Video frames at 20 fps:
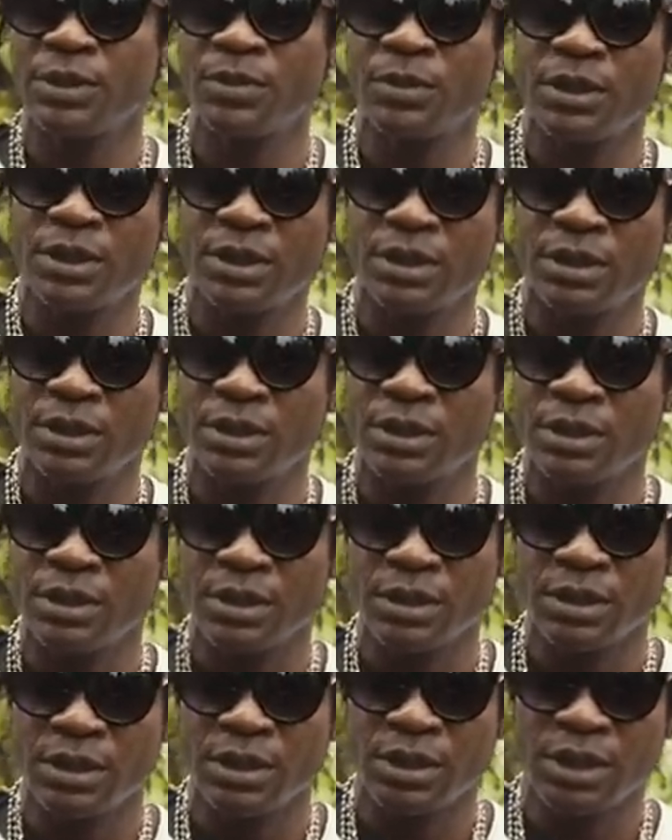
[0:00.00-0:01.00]
Me?
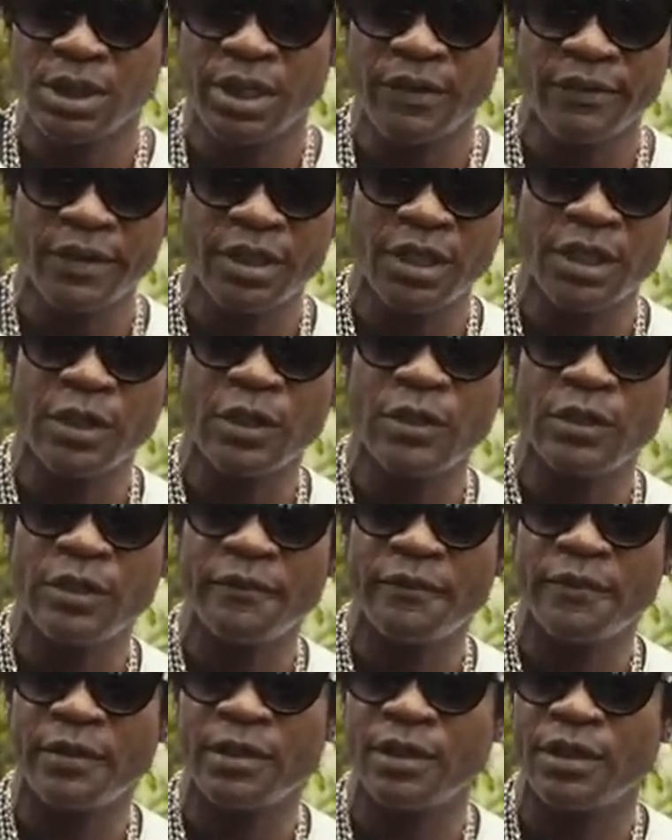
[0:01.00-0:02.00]
So everything good
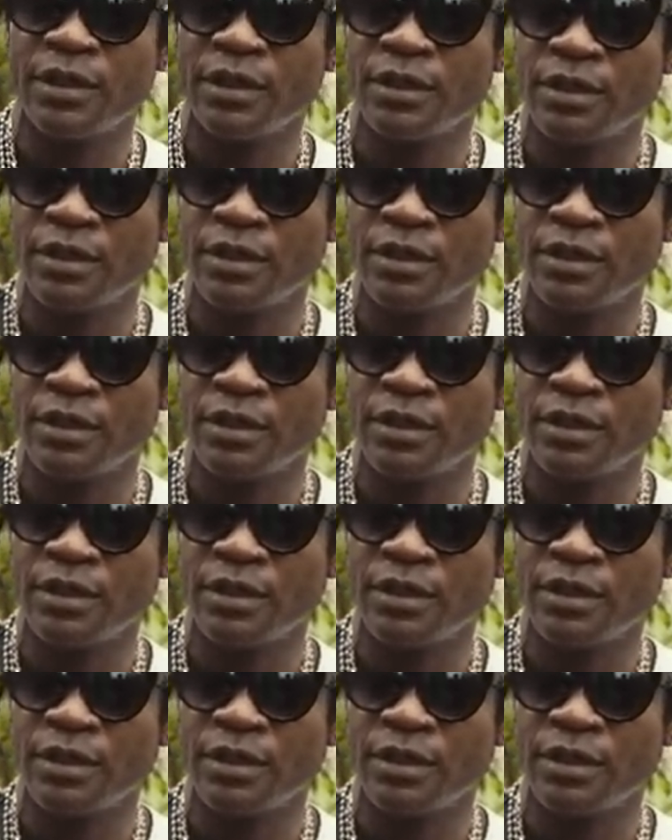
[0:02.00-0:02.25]
for me?